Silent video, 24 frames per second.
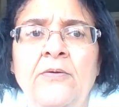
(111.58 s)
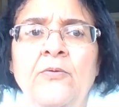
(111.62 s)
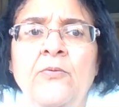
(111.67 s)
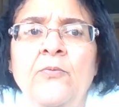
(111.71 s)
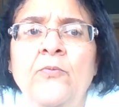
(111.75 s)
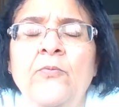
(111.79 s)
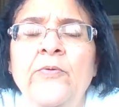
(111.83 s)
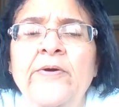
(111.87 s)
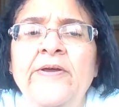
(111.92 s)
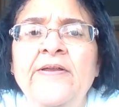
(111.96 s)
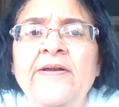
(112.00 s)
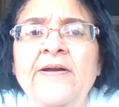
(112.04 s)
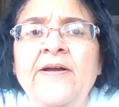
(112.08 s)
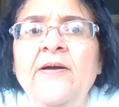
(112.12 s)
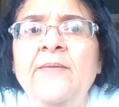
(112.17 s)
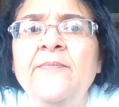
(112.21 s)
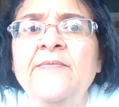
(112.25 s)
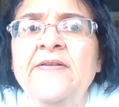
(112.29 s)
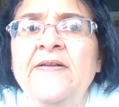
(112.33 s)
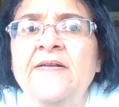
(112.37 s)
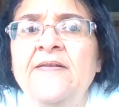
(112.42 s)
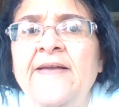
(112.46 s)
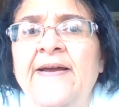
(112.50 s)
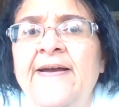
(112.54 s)
When it comes
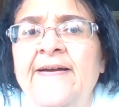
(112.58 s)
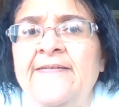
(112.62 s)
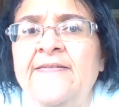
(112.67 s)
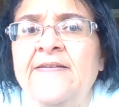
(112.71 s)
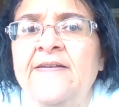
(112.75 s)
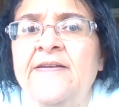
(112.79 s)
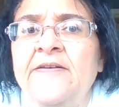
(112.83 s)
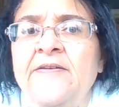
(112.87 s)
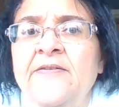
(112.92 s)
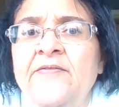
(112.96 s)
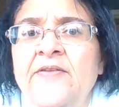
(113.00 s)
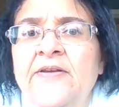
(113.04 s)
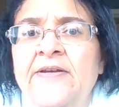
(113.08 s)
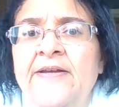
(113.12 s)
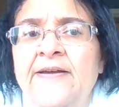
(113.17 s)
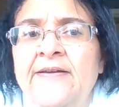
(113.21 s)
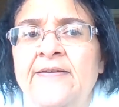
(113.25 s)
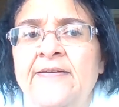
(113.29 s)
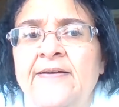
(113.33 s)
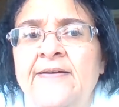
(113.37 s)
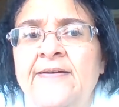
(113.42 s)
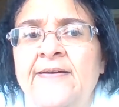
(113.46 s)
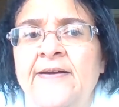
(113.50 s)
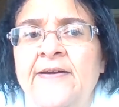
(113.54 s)
to laxatives and
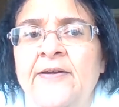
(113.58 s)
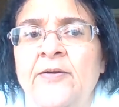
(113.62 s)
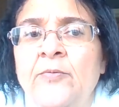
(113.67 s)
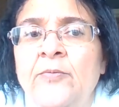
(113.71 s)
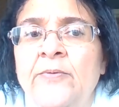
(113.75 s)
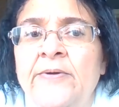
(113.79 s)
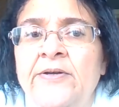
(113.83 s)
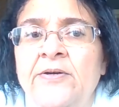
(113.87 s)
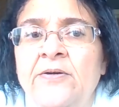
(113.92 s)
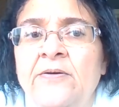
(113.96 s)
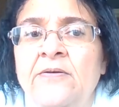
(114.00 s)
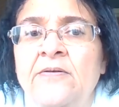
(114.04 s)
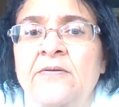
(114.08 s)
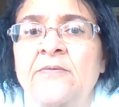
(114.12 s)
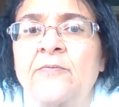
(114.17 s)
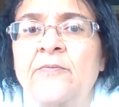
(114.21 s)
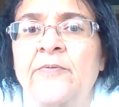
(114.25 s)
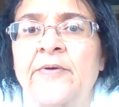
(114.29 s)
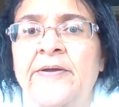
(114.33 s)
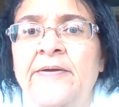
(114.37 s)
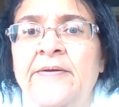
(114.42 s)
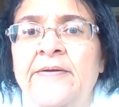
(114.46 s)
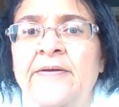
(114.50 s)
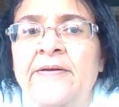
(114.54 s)
antidiarrheal,
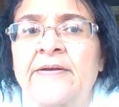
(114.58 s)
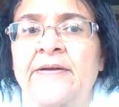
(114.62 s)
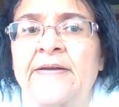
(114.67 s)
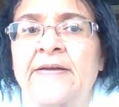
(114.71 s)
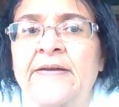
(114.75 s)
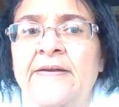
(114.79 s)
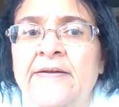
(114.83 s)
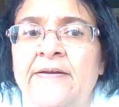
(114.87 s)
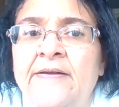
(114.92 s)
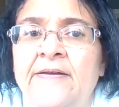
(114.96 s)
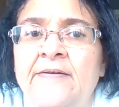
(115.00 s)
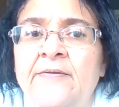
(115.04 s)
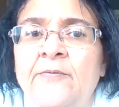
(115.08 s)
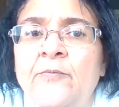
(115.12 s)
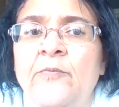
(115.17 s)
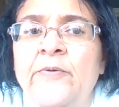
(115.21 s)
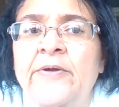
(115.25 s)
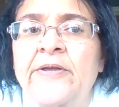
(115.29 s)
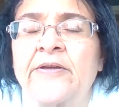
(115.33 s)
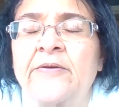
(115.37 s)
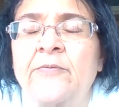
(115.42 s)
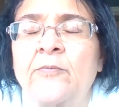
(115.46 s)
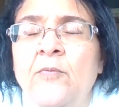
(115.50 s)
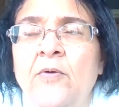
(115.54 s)

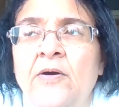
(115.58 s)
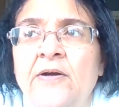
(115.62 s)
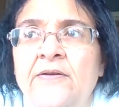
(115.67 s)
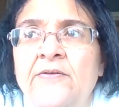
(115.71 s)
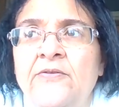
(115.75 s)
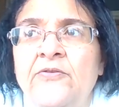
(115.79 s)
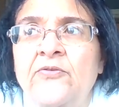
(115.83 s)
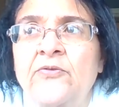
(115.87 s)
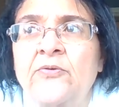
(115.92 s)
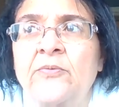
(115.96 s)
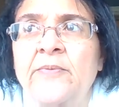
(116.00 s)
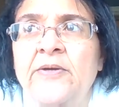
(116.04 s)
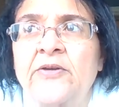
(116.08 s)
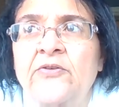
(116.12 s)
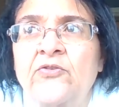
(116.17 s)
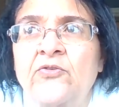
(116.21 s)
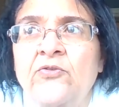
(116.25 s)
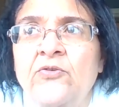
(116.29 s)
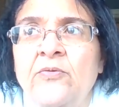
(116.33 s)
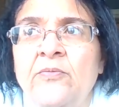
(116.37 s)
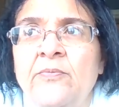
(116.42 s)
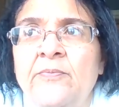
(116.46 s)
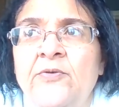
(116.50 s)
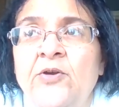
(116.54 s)
we want to make
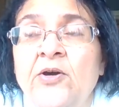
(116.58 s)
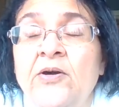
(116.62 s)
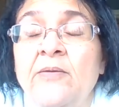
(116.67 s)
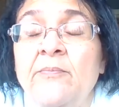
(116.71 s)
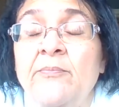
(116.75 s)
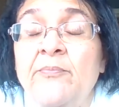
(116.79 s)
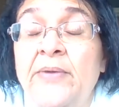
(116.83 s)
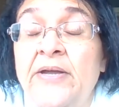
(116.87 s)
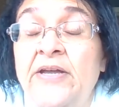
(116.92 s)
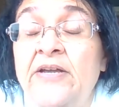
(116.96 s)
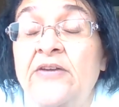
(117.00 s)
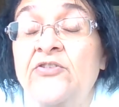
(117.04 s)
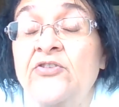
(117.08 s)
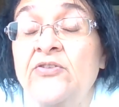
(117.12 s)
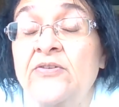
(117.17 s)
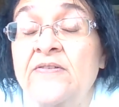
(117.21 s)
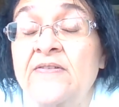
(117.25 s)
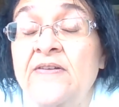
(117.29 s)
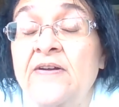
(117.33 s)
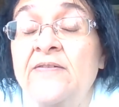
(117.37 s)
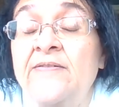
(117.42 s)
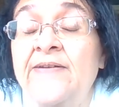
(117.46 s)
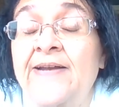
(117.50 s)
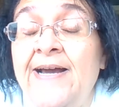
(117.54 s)
sure patients
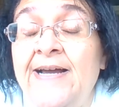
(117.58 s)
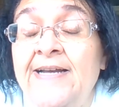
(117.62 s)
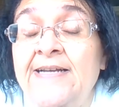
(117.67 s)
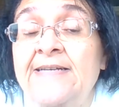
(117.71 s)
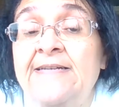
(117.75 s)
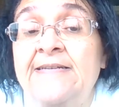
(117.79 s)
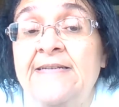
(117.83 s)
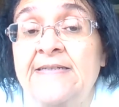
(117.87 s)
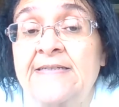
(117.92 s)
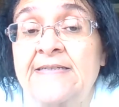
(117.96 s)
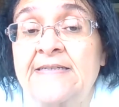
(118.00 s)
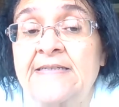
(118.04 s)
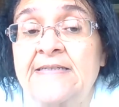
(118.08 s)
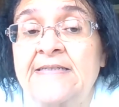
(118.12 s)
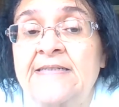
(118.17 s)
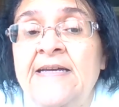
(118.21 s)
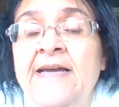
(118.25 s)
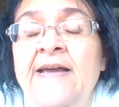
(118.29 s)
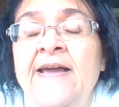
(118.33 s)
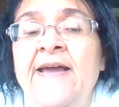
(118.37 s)
are not addicted.